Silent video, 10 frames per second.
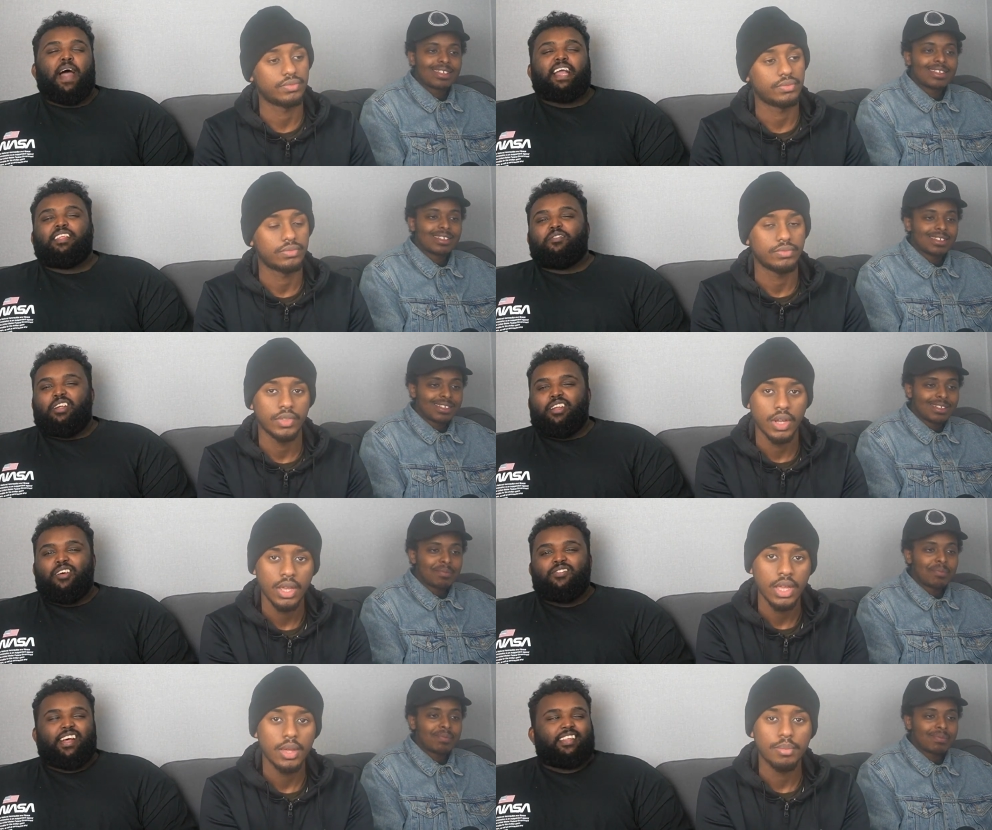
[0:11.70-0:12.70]
Speaker 1: back to the Modern
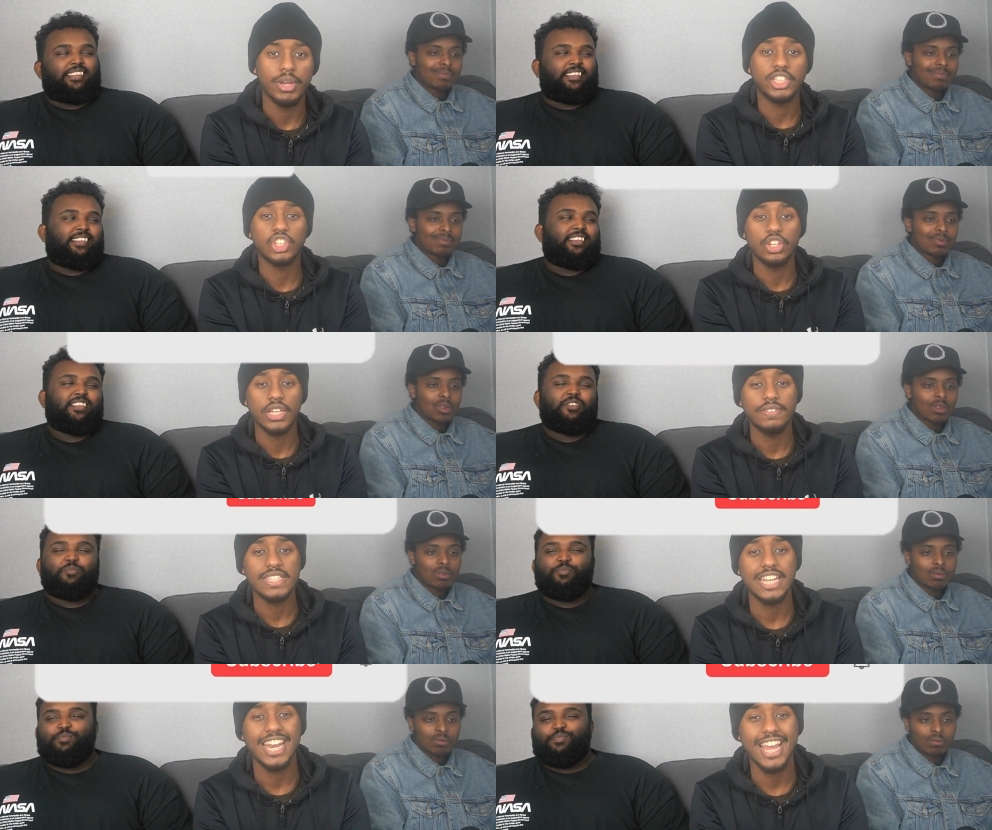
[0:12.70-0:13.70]
Nomads. Make sure you give
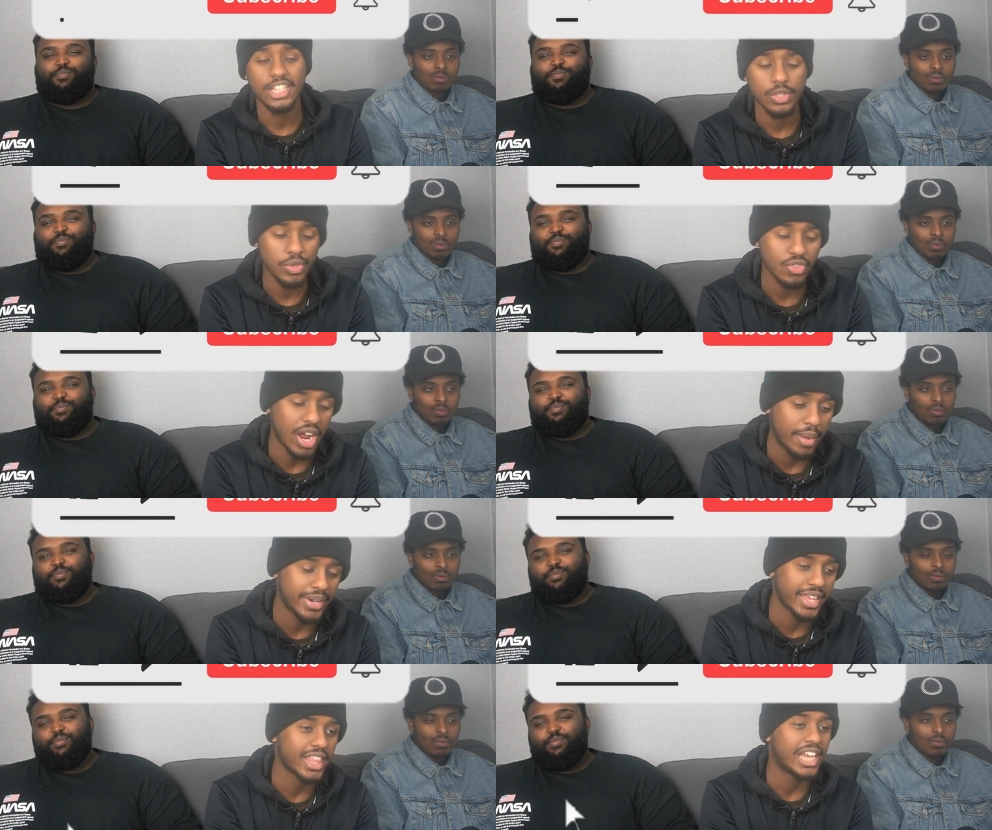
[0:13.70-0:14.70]
us a like,
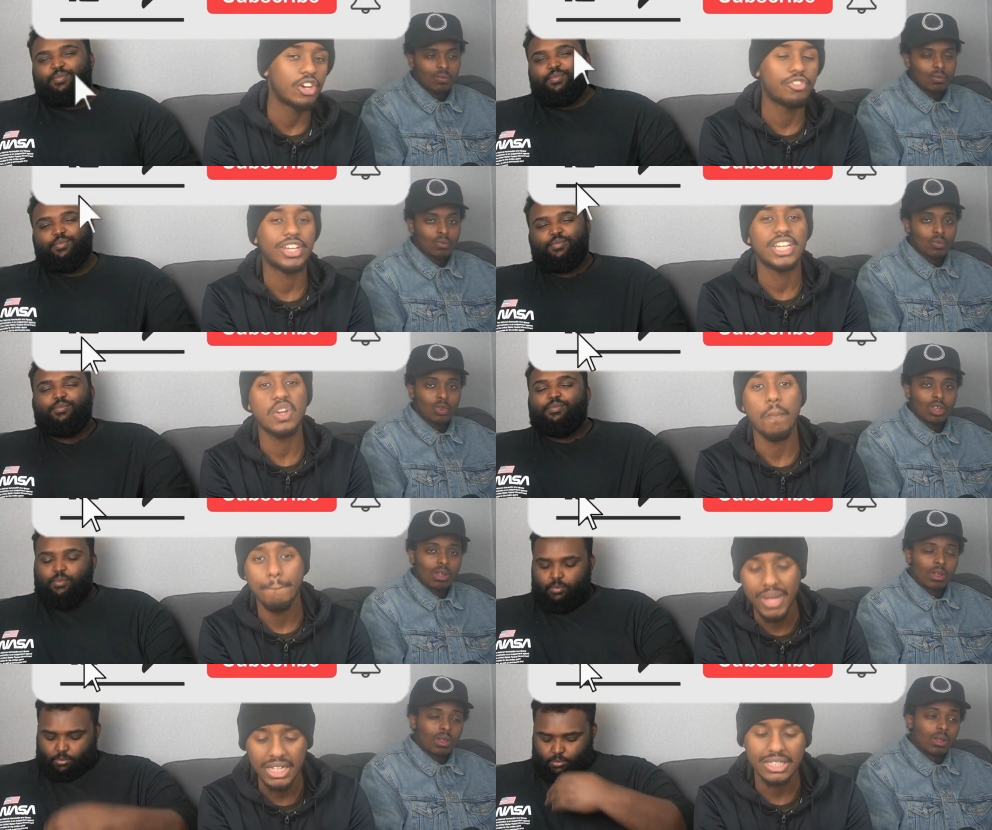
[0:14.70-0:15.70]
subscribe, and hit that notification
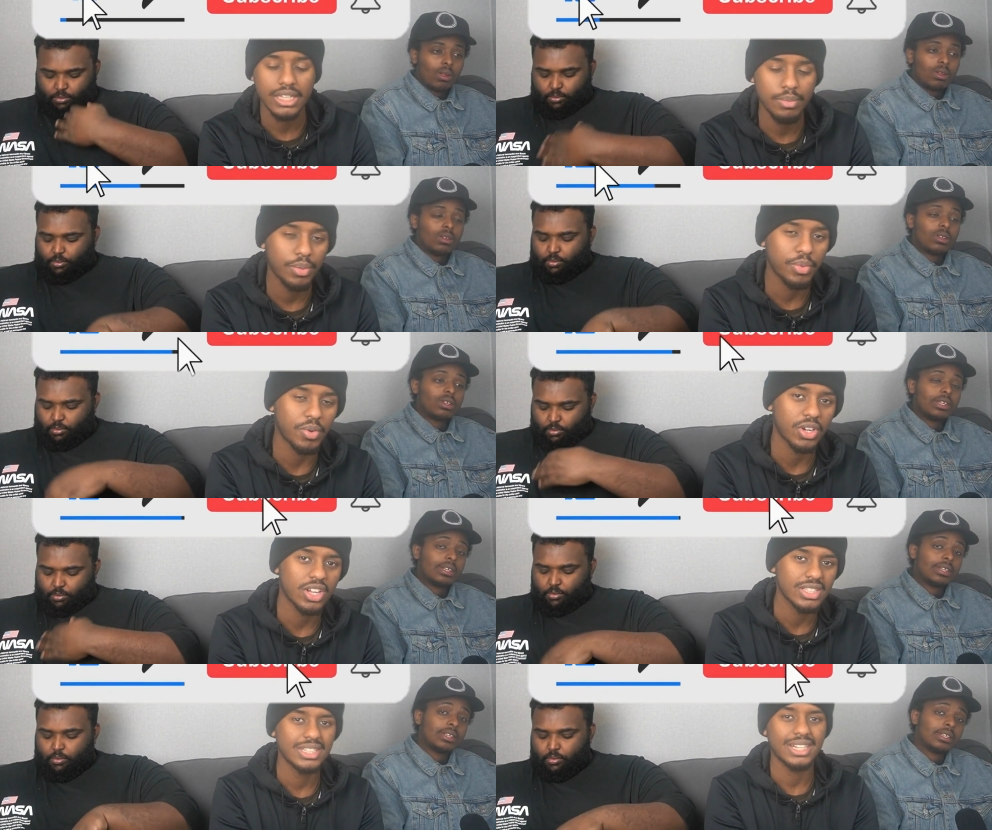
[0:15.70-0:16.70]
bell to keep up with more
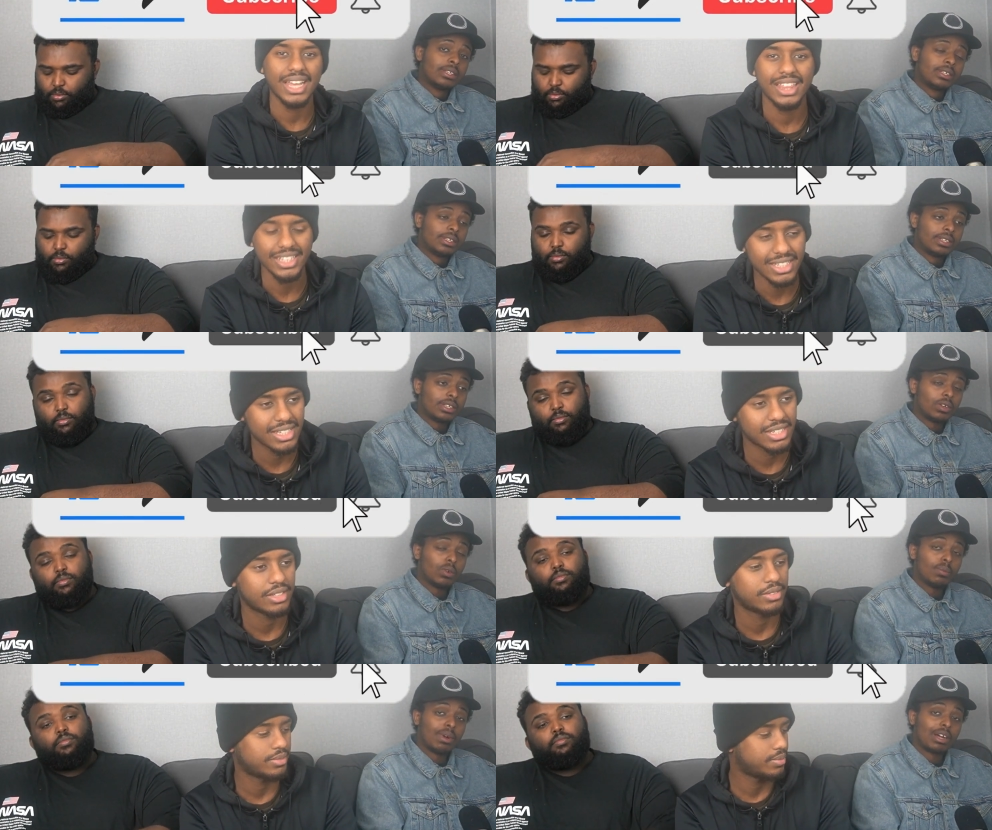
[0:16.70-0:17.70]
content like this.
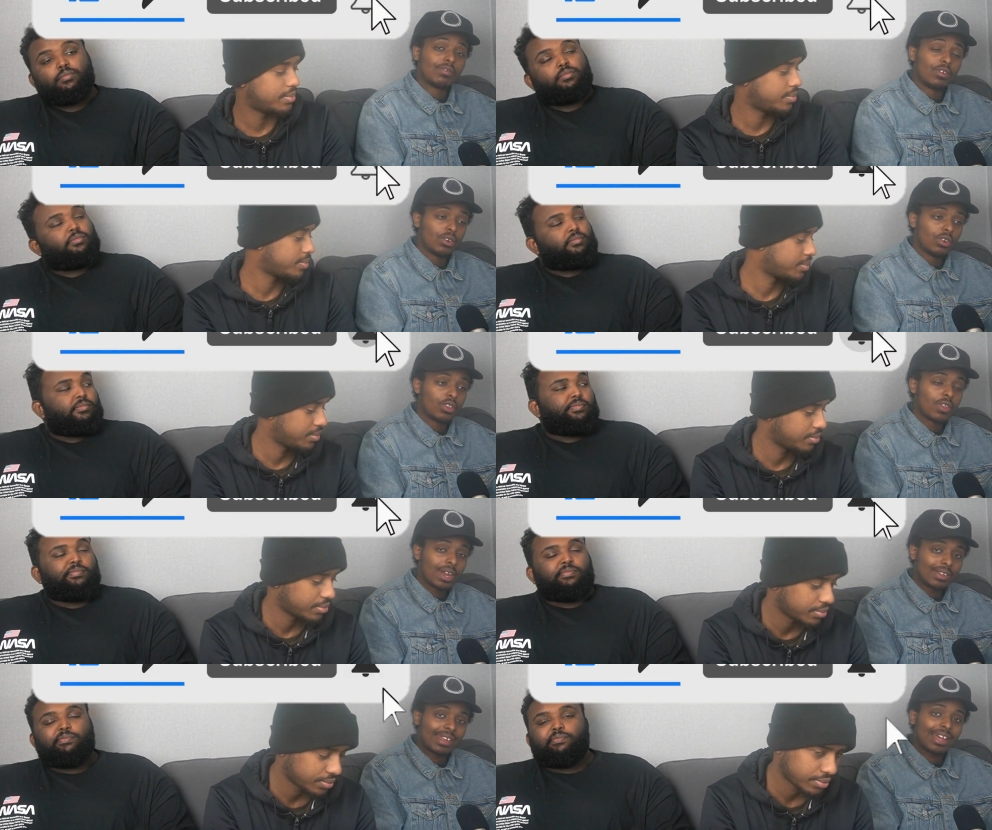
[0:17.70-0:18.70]
Speaker 2: We're back for
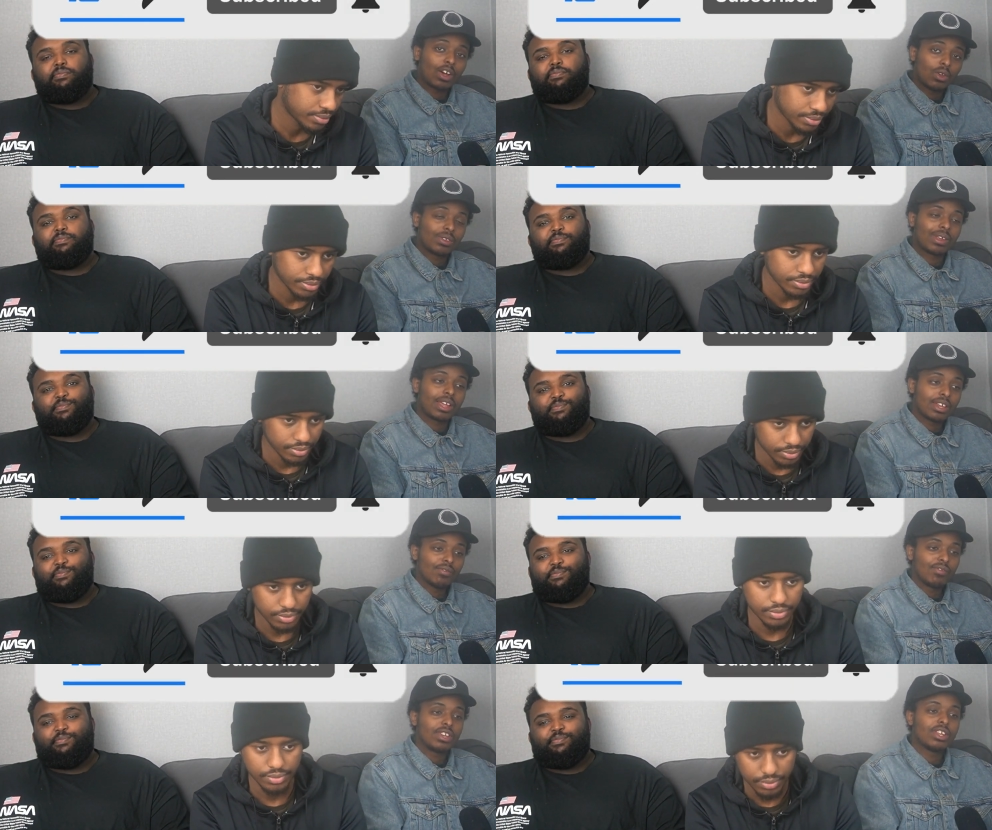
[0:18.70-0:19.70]
another Attack on
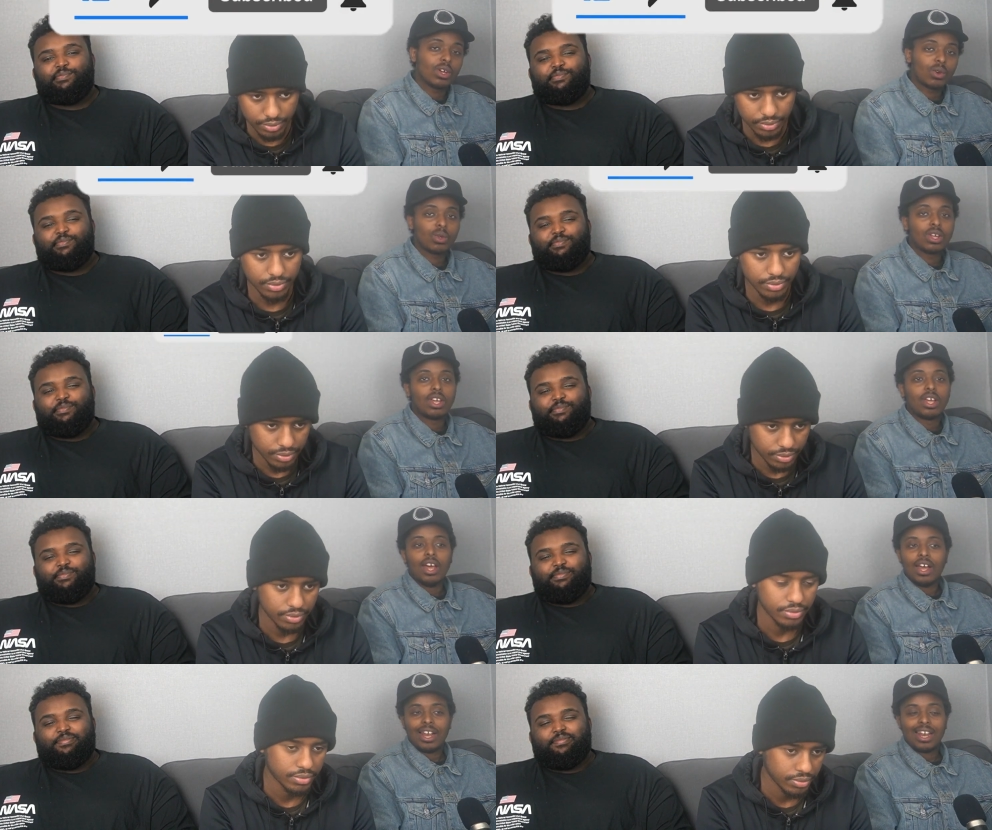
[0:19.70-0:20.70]
Titan video.
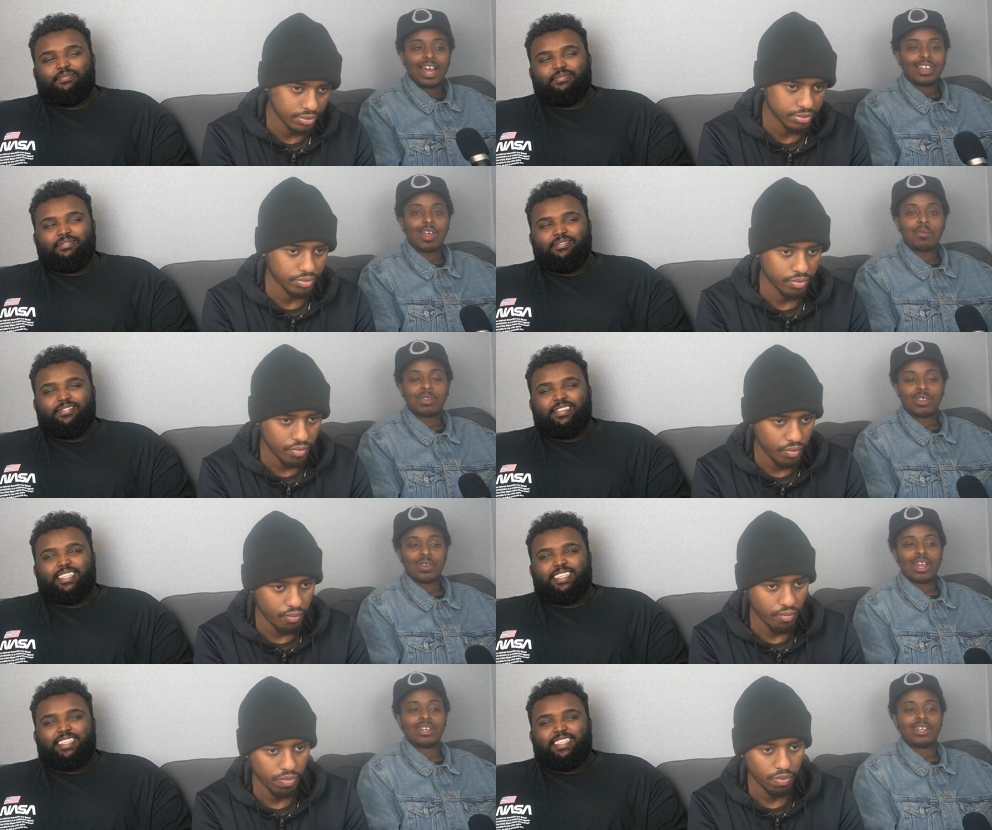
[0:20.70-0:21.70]
Last
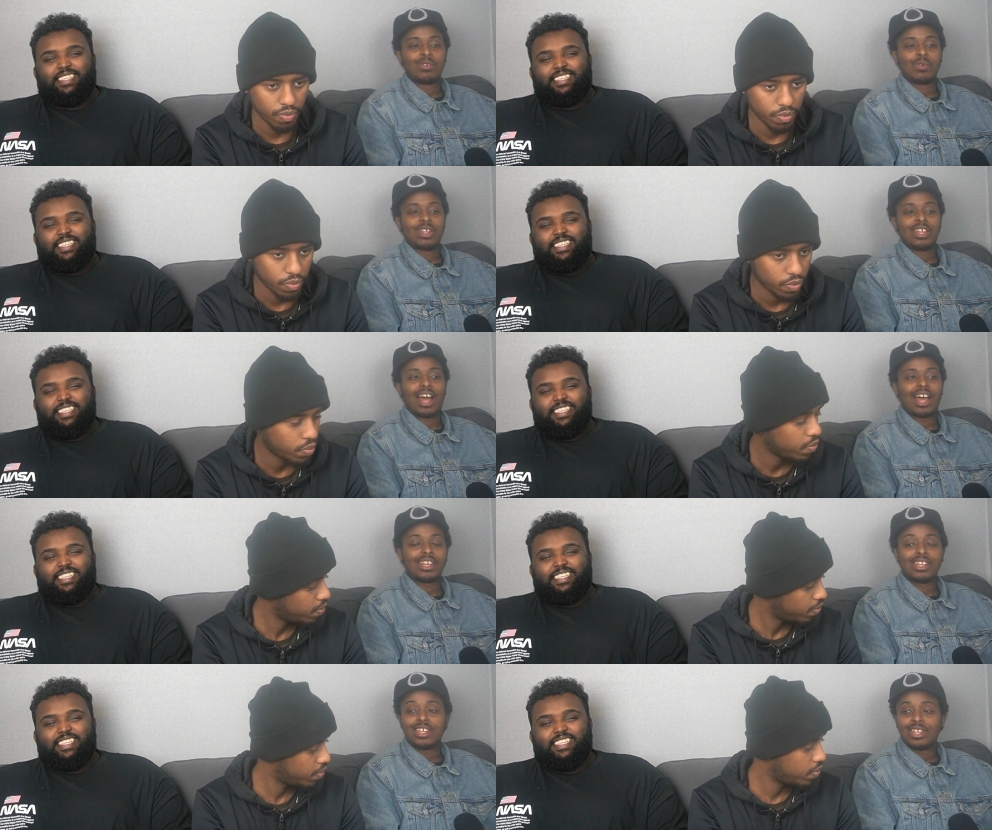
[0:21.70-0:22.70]
episode ended with
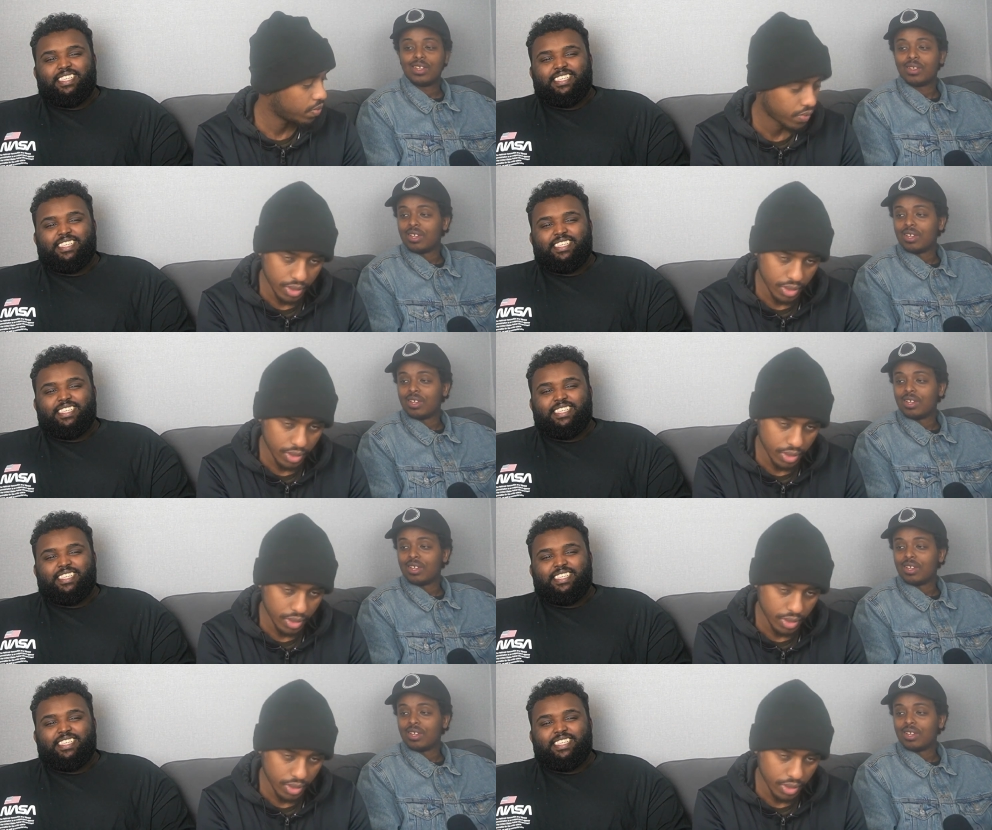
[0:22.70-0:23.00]
Annie